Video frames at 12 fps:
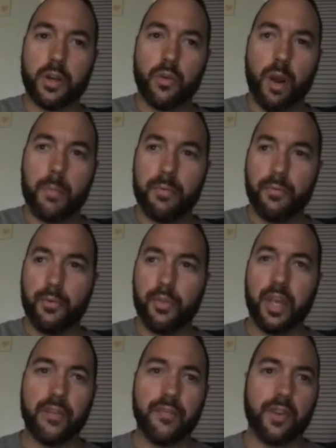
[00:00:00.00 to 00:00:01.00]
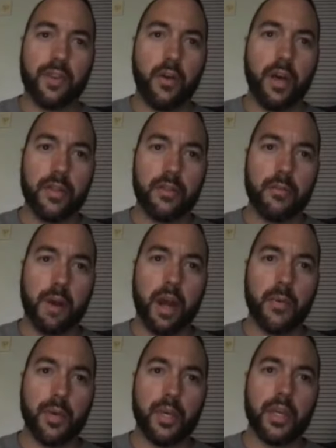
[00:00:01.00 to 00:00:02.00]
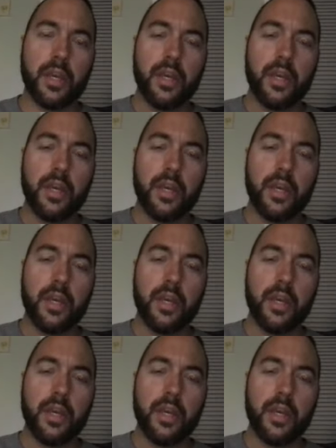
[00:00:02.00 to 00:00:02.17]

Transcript: right before the NVL had their bye week.